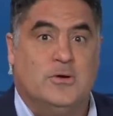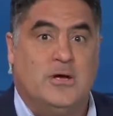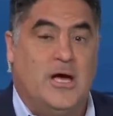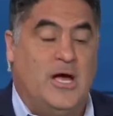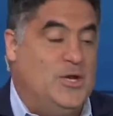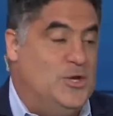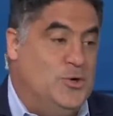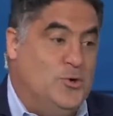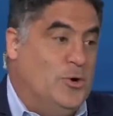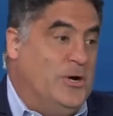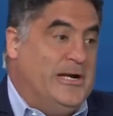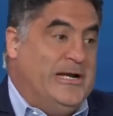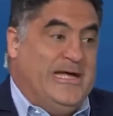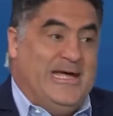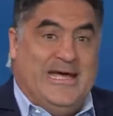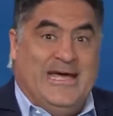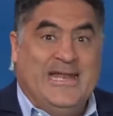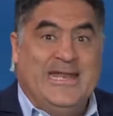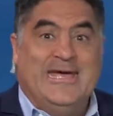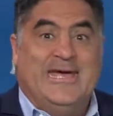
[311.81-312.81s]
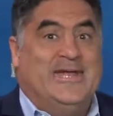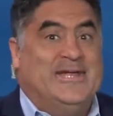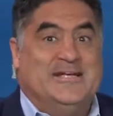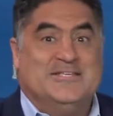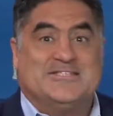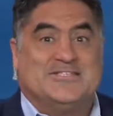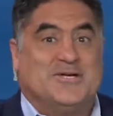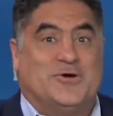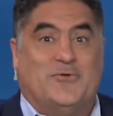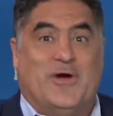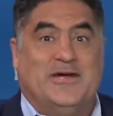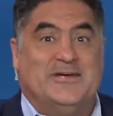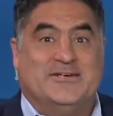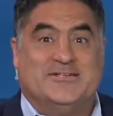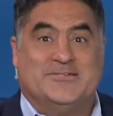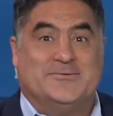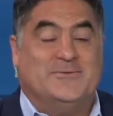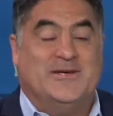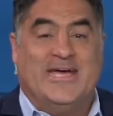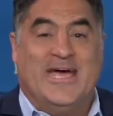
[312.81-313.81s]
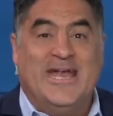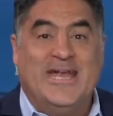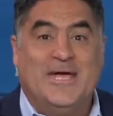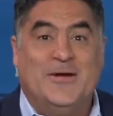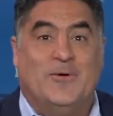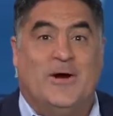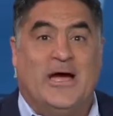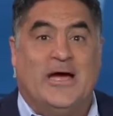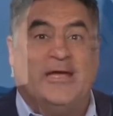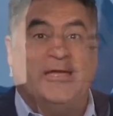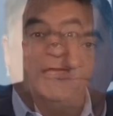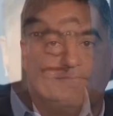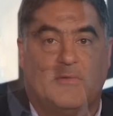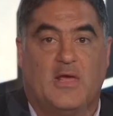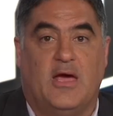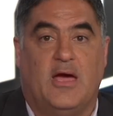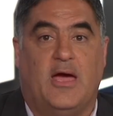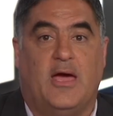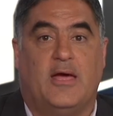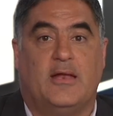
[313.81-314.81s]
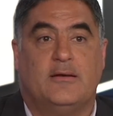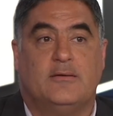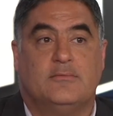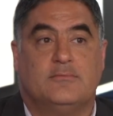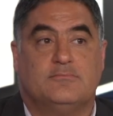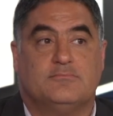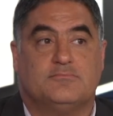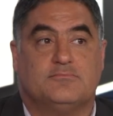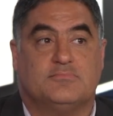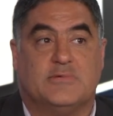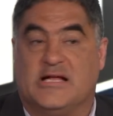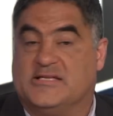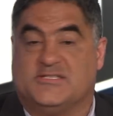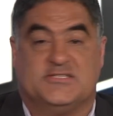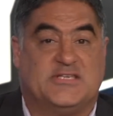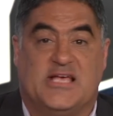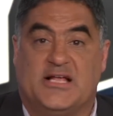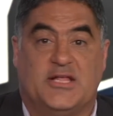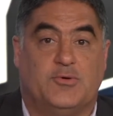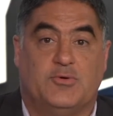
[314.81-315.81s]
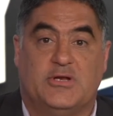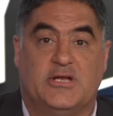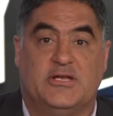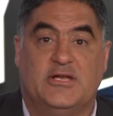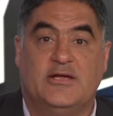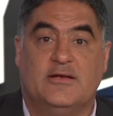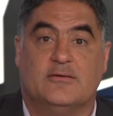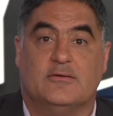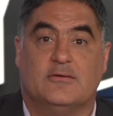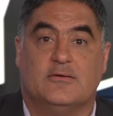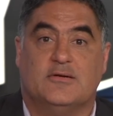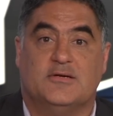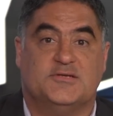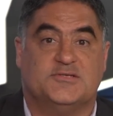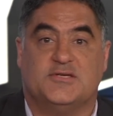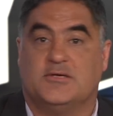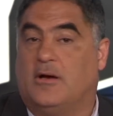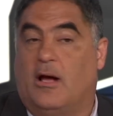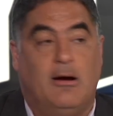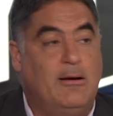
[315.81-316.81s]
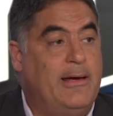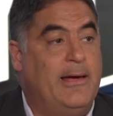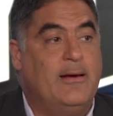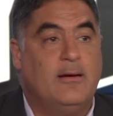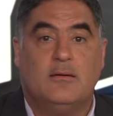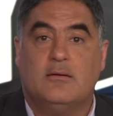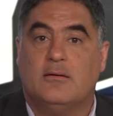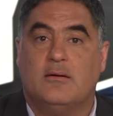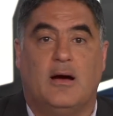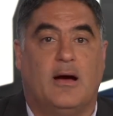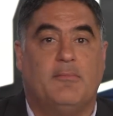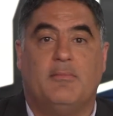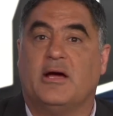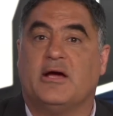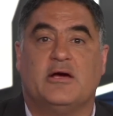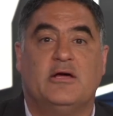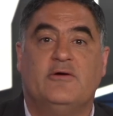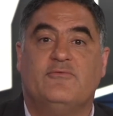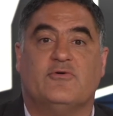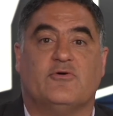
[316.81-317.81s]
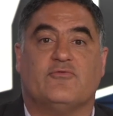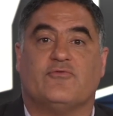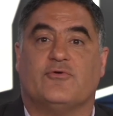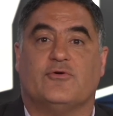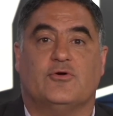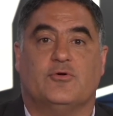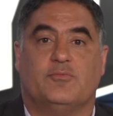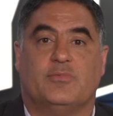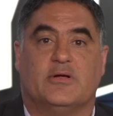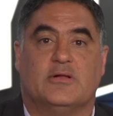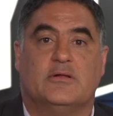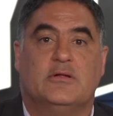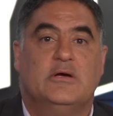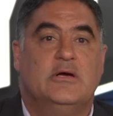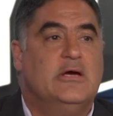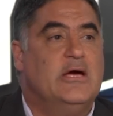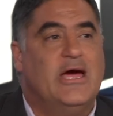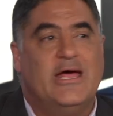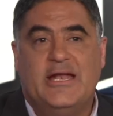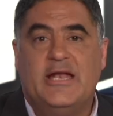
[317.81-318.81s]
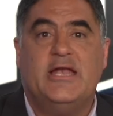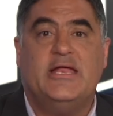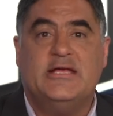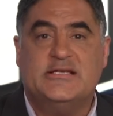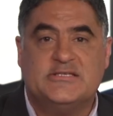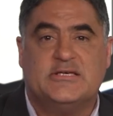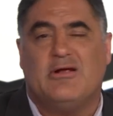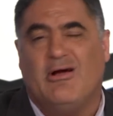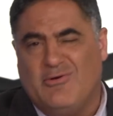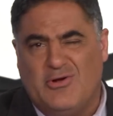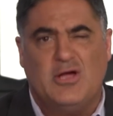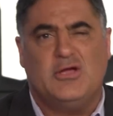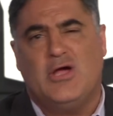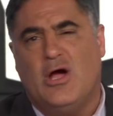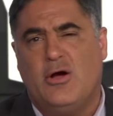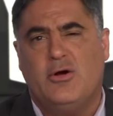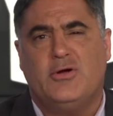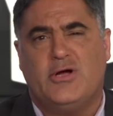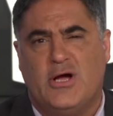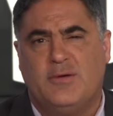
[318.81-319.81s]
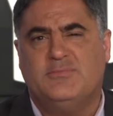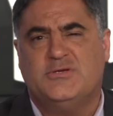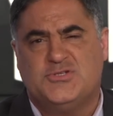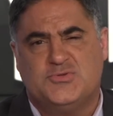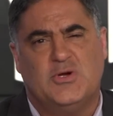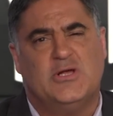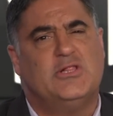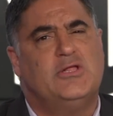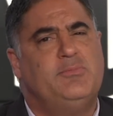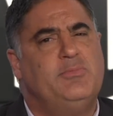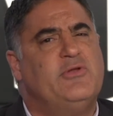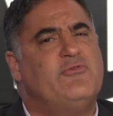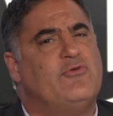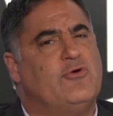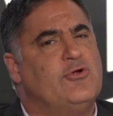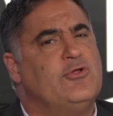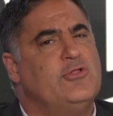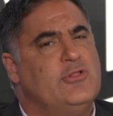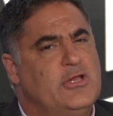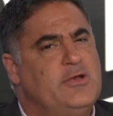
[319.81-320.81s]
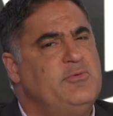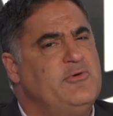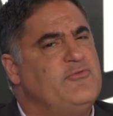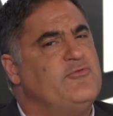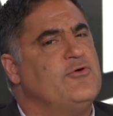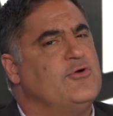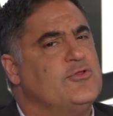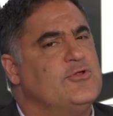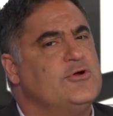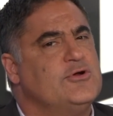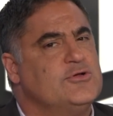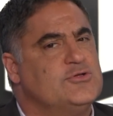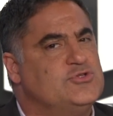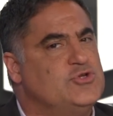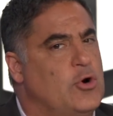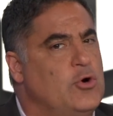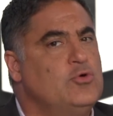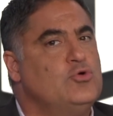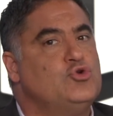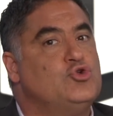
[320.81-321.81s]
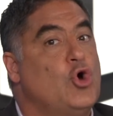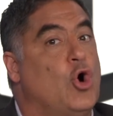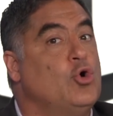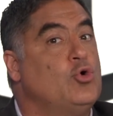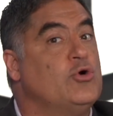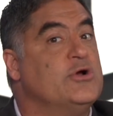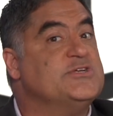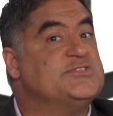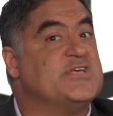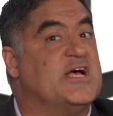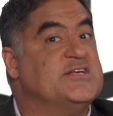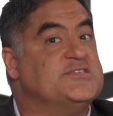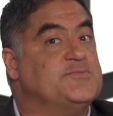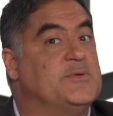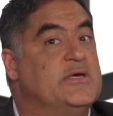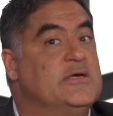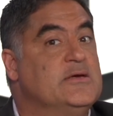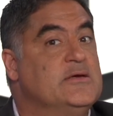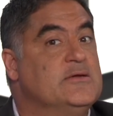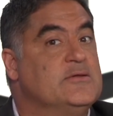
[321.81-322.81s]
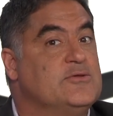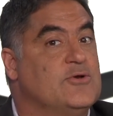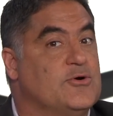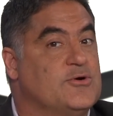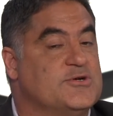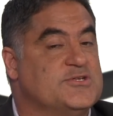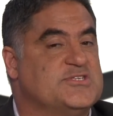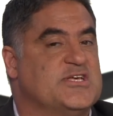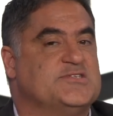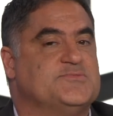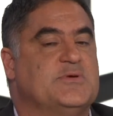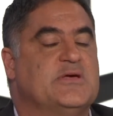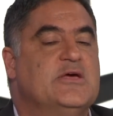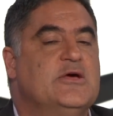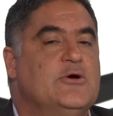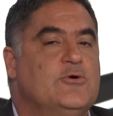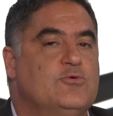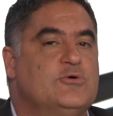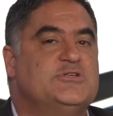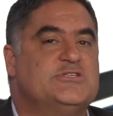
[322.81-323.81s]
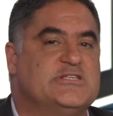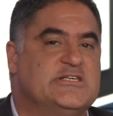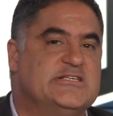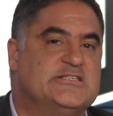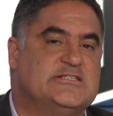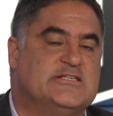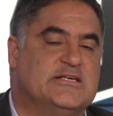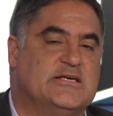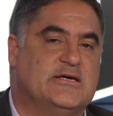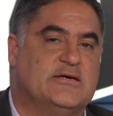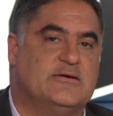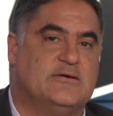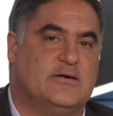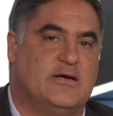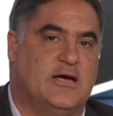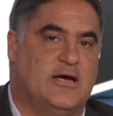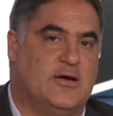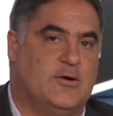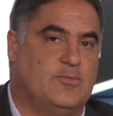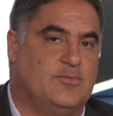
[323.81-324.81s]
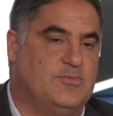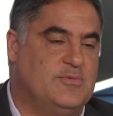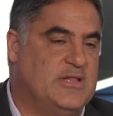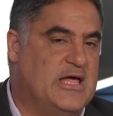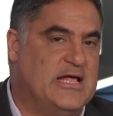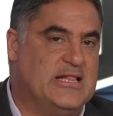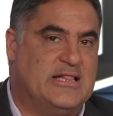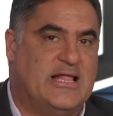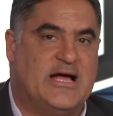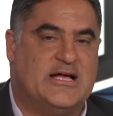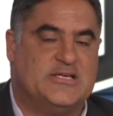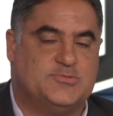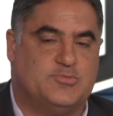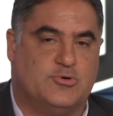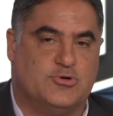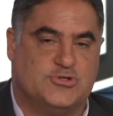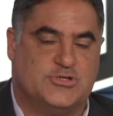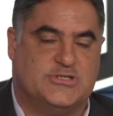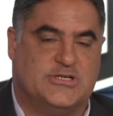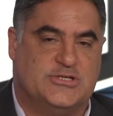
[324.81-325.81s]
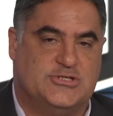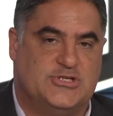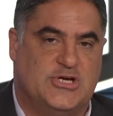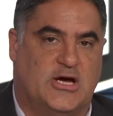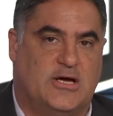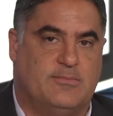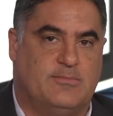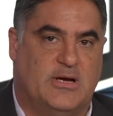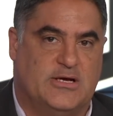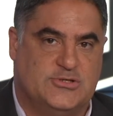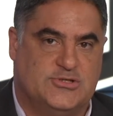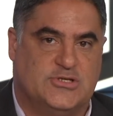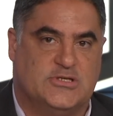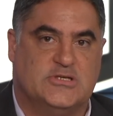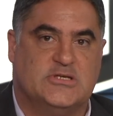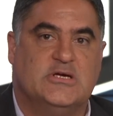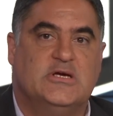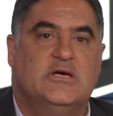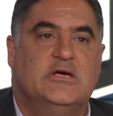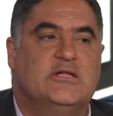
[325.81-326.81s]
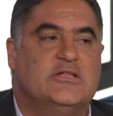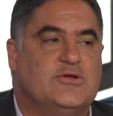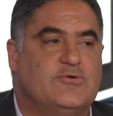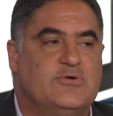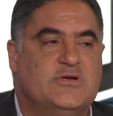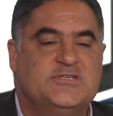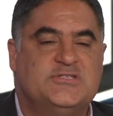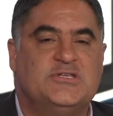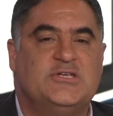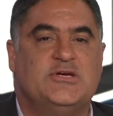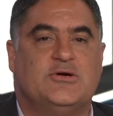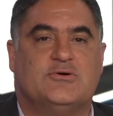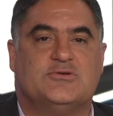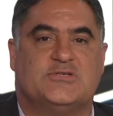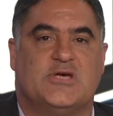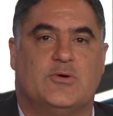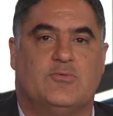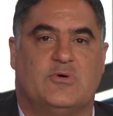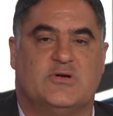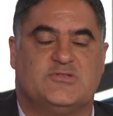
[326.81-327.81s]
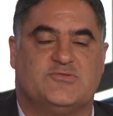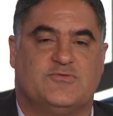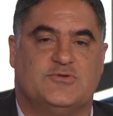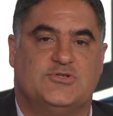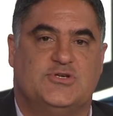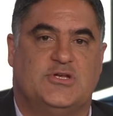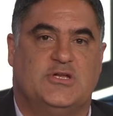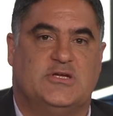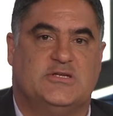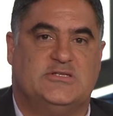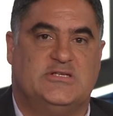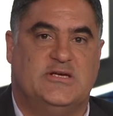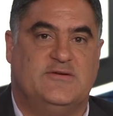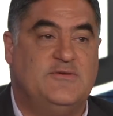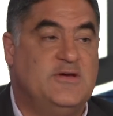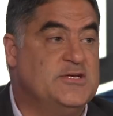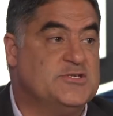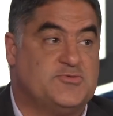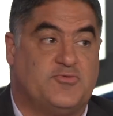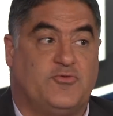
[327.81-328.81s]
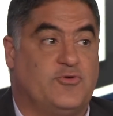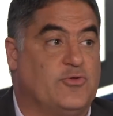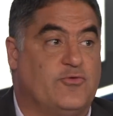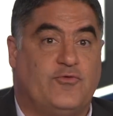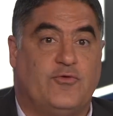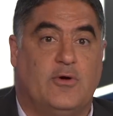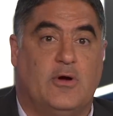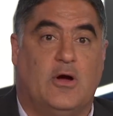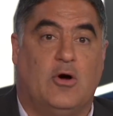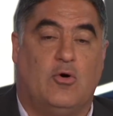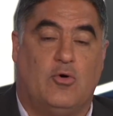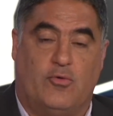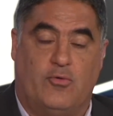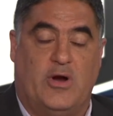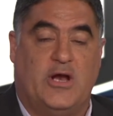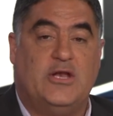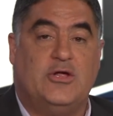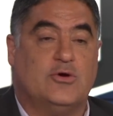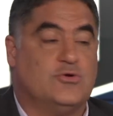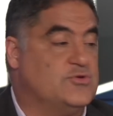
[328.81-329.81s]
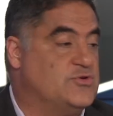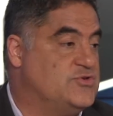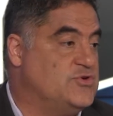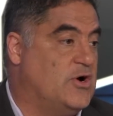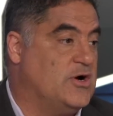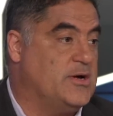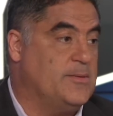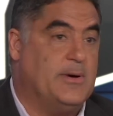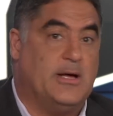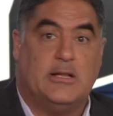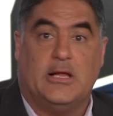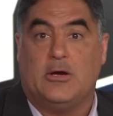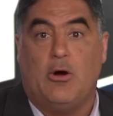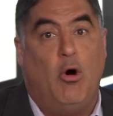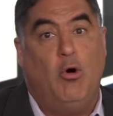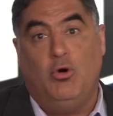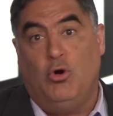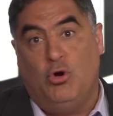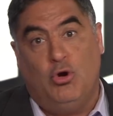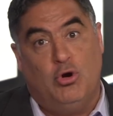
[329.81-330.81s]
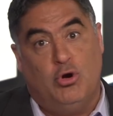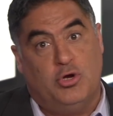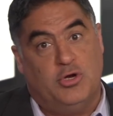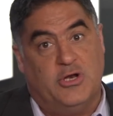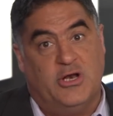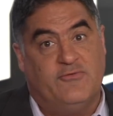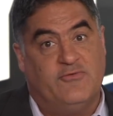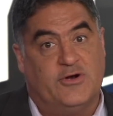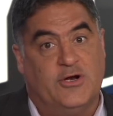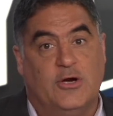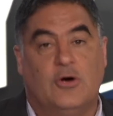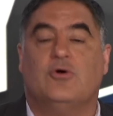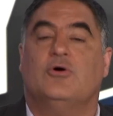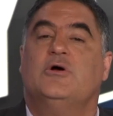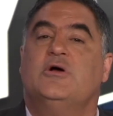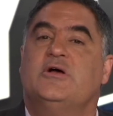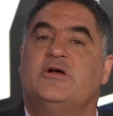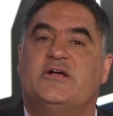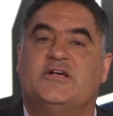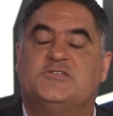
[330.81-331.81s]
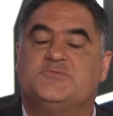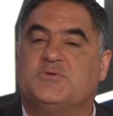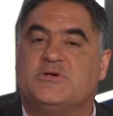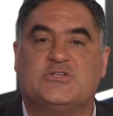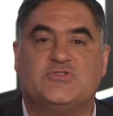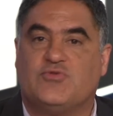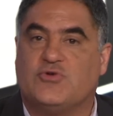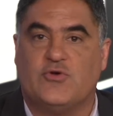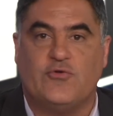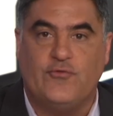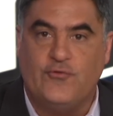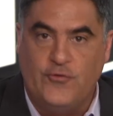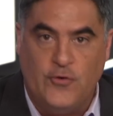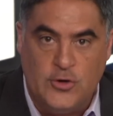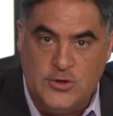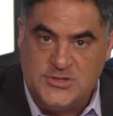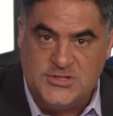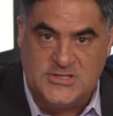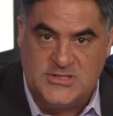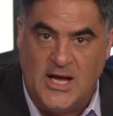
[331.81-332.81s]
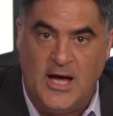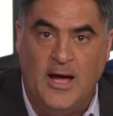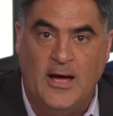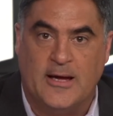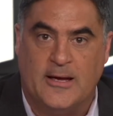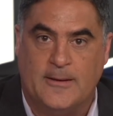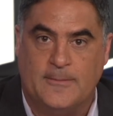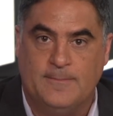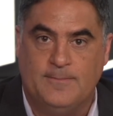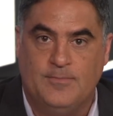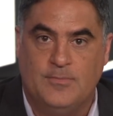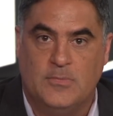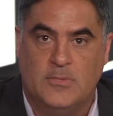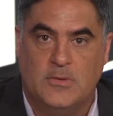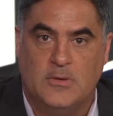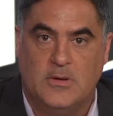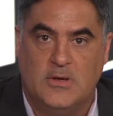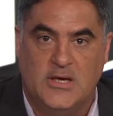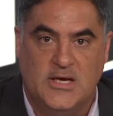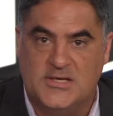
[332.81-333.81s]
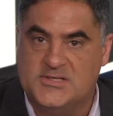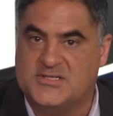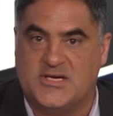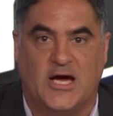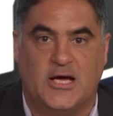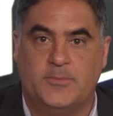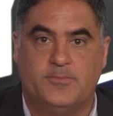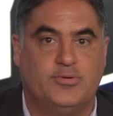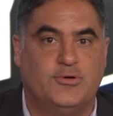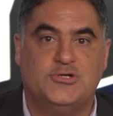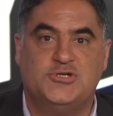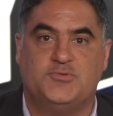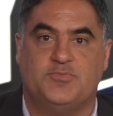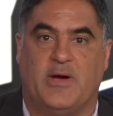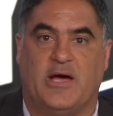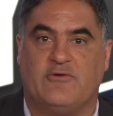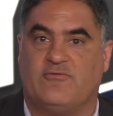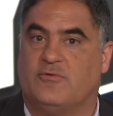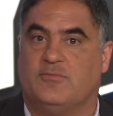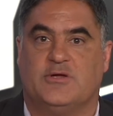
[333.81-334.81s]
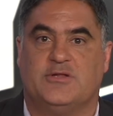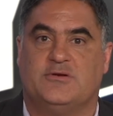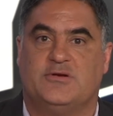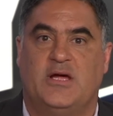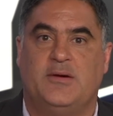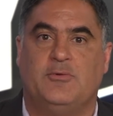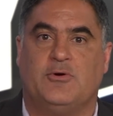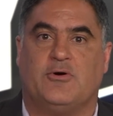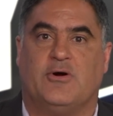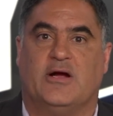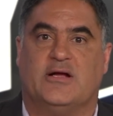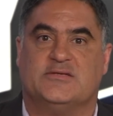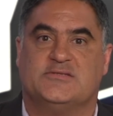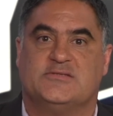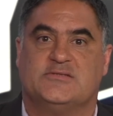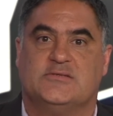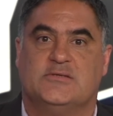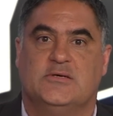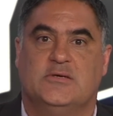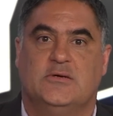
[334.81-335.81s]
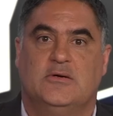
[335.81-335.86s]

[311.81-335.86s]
And you right. were an idiot and surrendered to me anyway. And that's exactly what he did. He said, "Oh yeah, I'm not gonna vote for your bill." And then he said, "Okay, come, come this way a little bit further, a little bit further. Don't don't criticize me. Don't criticize me." Which leads to uh, that last portion that John mentioned. The reason he goes on West Virginia TV is for the uh, or radio to talk about like, "Oh no, no, no, you never know." It's because for the first time he has gotten pushback from other Democrats.